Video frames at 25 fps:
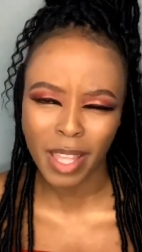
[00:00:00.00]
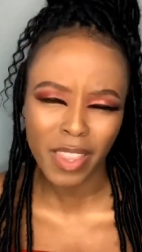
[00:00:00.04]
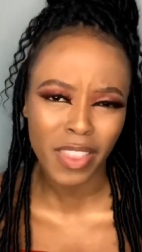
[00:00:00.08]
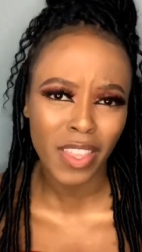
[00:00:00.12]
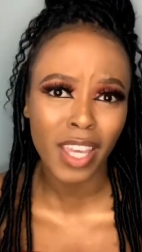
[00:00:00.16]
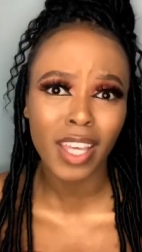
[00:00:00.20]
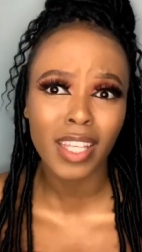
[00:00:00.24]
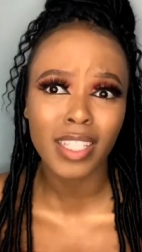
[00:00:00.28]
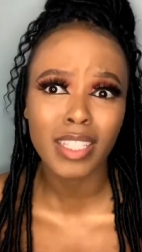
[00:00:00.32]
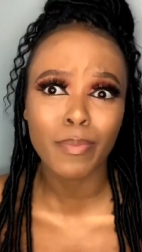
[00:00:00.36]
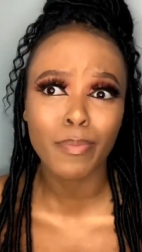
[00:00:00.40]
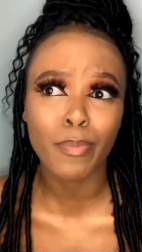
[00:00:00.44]
I
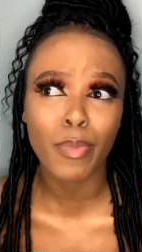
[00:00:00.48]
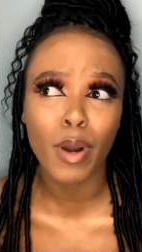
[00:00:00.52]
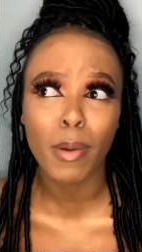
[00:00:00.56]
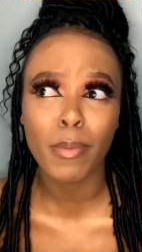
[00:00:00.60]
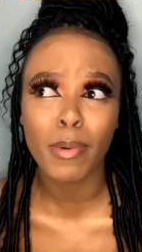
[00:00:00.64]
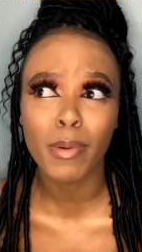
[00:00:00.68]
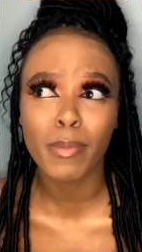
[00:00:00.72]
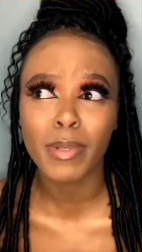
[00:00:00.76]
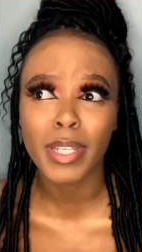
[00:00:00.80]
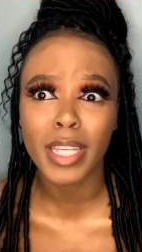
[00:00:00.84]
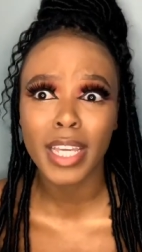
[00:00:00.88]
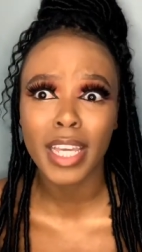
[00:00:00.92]
think it's
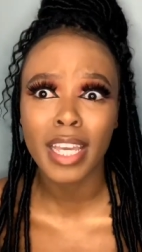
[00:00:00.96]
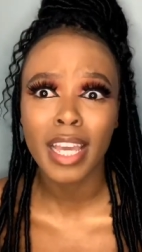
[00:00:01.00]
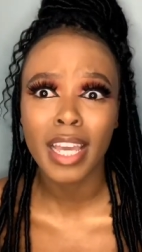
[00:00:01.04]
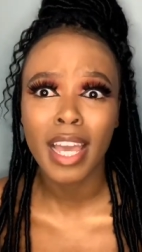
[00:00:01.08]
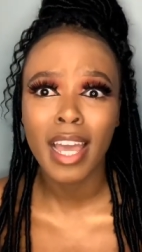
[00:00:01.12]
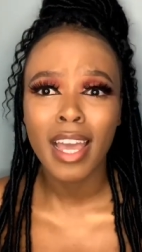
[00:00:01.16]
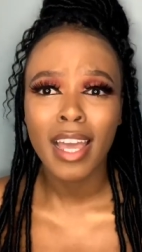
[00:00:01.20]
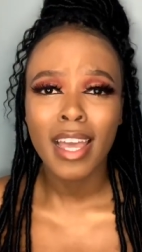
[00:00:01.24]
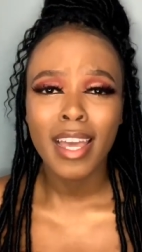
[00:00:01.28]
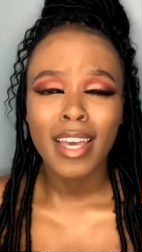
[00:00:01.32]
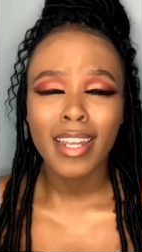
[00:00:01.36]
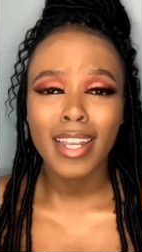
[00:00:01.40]
probably,
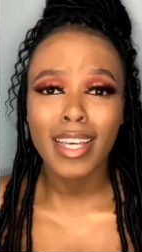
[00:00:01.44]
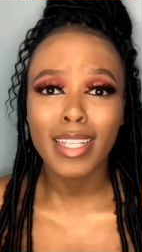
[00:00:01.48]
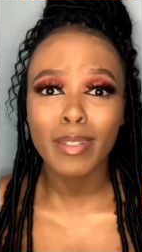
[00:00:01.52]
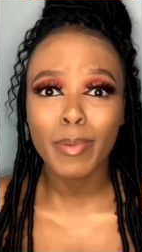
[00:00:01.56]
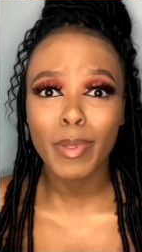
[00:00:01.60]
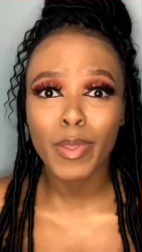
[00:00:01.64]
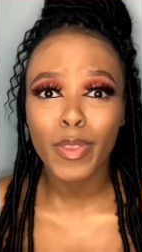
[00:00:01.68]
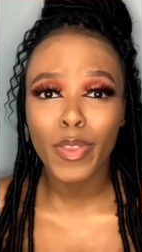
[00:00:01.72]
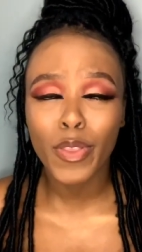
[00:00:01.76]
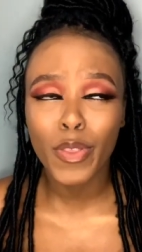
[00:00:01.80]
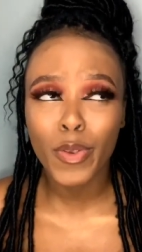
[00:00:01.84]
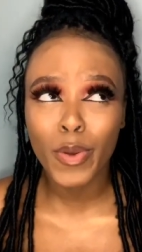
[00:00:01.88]
it has
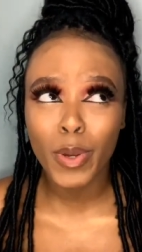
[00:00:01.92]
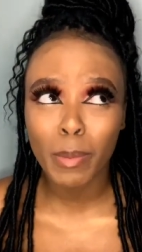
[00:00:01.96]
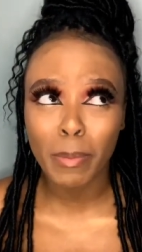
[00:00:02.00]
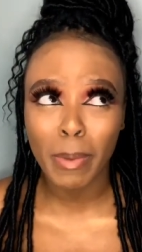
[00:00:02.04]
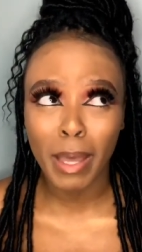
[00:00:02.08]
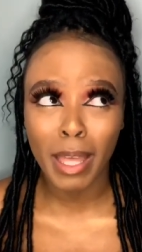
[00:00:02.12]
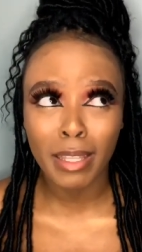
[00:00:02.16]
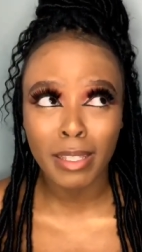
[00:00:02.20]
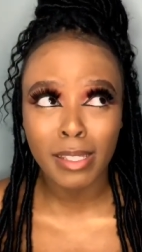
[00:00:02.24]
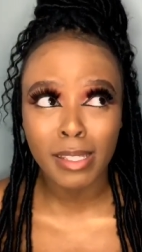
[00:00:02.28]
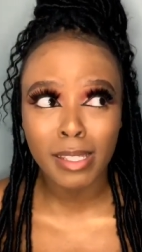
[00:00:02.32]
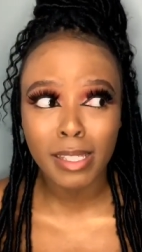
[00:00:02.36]
been three
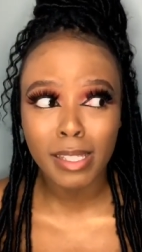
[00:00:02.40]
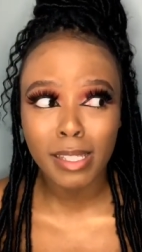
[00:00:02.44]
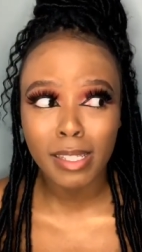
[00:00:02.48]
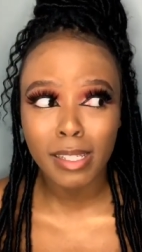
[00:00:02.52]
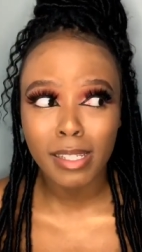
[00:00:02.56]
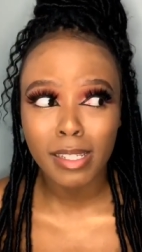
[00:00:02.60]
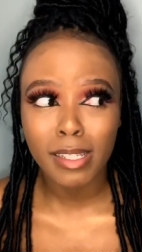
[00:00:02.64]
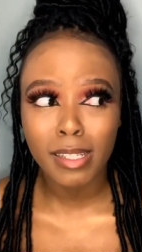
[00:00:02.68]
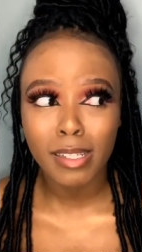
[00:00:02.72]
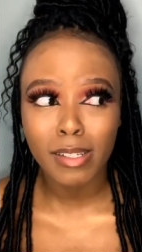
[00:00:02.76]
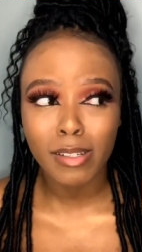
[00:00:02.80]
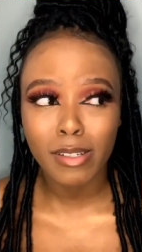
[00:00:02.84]
months
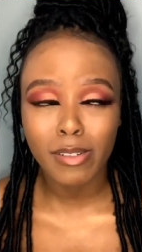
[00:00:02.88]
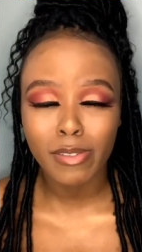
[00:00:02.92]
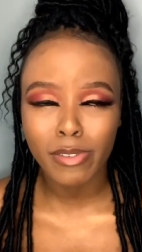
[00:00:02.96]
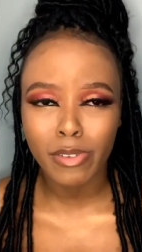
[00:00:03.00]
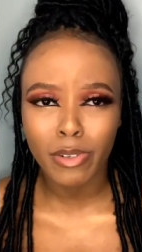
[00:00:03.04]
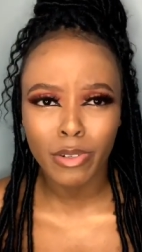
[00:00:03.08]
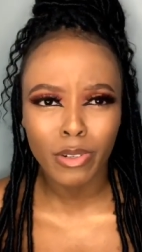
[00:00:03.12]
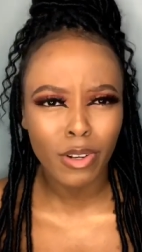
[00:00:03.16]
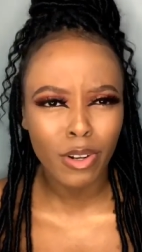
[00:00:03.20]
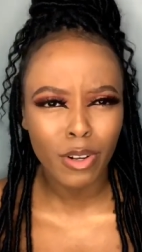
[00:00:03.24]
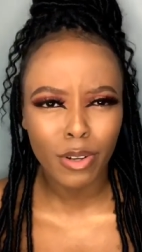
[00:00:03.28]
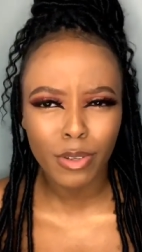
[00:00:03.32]

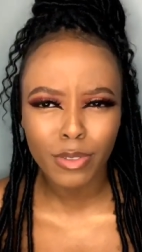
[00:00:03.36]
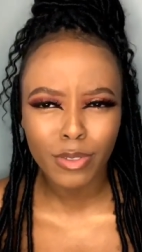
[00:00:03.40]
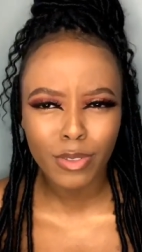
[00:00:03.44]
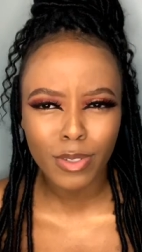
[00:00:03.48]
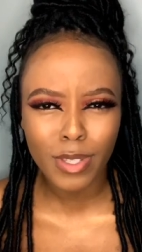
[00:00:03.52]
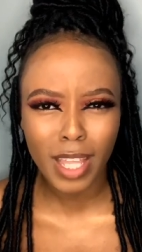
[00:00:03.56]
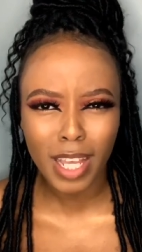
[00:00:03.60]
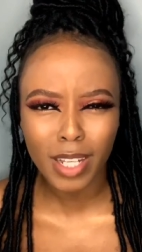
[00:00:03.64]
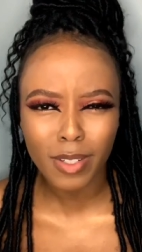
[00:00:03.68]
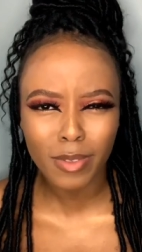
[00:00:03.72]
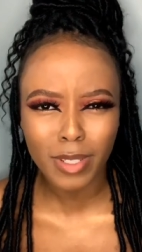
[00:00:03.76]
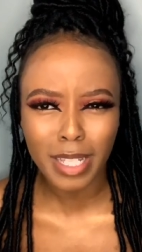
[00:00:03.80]
or close
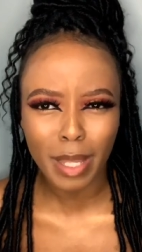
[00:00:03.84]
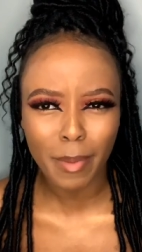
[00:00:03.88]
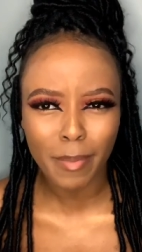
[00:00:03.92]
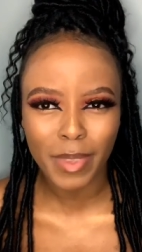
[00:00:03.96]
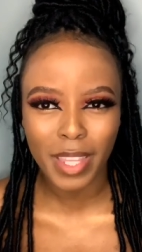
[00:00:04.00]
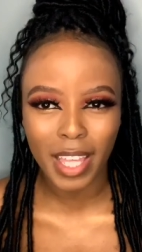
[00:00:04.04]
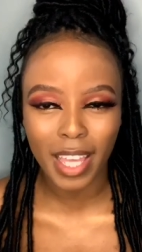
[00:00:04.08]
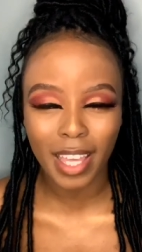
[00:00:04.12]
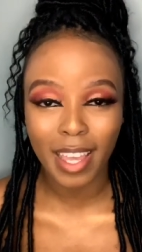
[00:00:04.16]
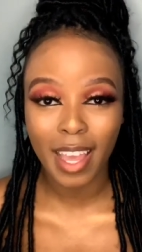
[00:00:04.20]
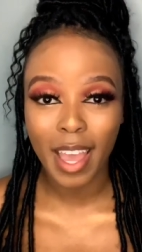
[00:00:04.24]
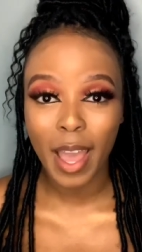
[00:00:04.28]
to that or
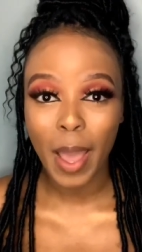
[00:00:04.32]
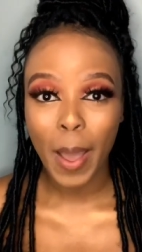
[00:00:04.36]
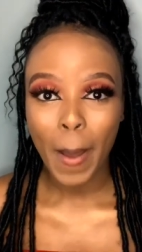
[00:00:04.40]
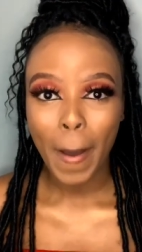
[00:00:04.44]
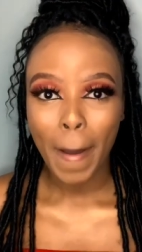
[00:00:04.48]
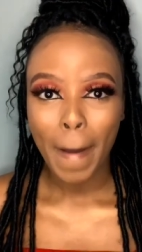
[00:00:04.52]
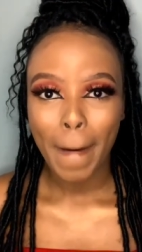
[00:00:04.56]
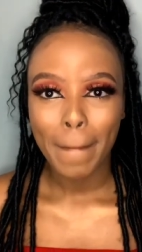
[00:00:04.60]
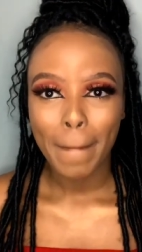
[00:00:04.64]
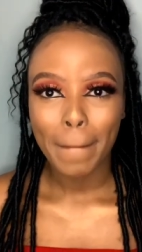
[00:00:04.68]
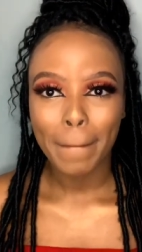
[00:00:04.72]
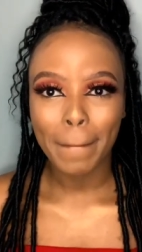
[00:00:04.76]
something.
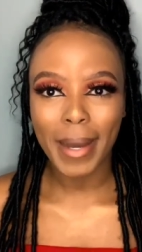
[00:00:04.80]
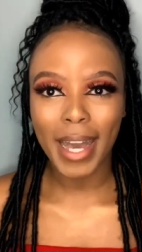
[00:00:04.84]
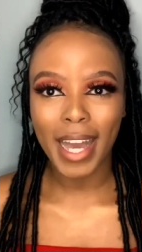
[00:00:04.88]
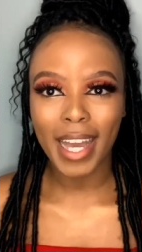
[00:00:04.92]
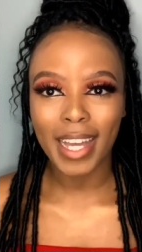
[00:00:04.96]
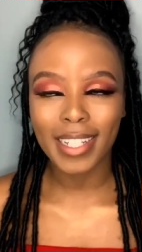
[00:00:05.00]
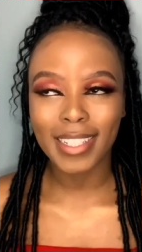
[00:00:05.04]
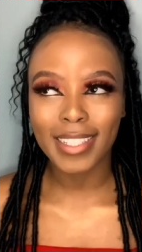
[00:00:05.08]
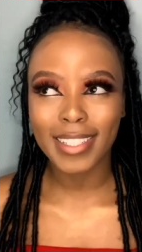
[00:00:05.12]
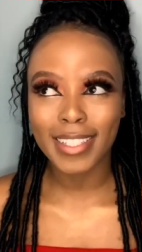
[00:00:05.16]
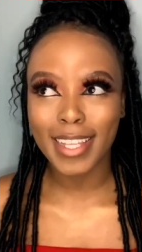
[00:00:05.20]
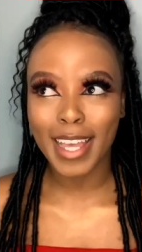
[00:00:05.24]

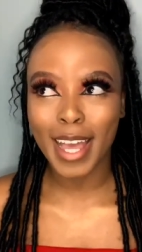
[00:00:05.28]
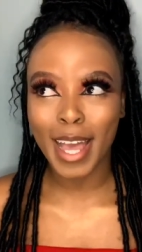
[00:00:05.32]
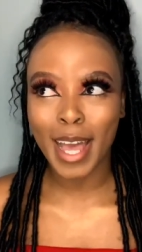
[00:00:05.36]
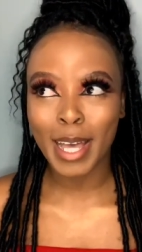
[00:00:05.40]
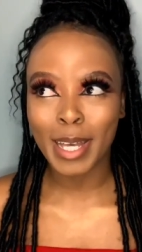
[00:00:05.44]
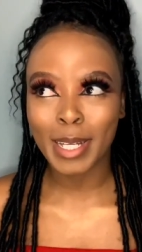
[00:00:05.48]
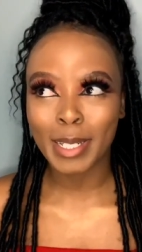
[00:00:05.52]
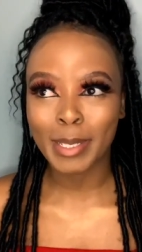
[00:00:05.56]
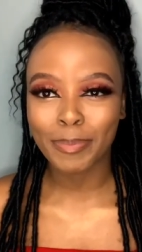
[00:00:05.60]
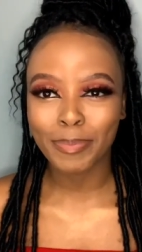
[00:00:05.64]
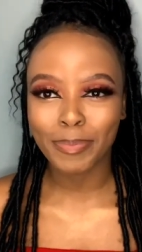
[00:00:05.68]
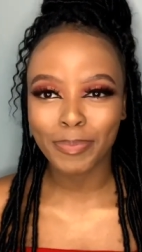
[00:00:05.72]
But
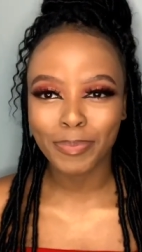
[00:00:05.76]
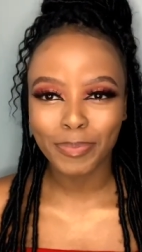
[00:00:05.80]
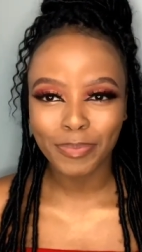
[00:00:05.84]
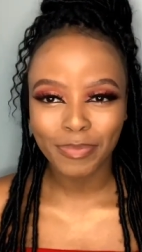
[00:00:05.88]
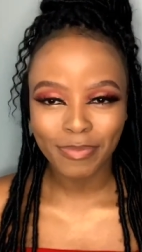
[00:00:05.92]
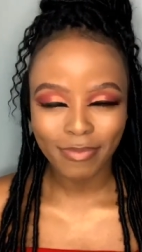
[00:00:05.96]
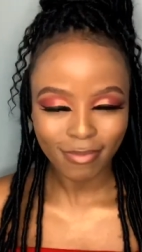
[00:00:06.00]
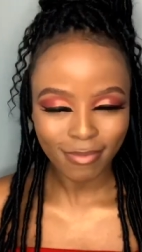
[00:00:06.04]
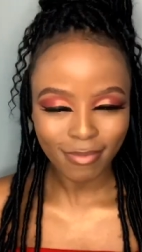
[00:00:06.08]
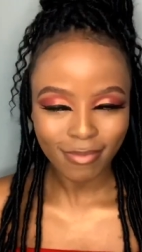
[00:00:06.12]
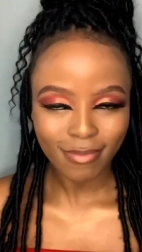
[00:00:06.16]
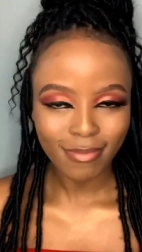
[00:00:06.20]

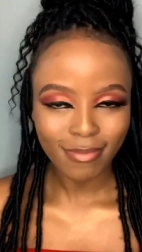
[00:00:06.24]
um,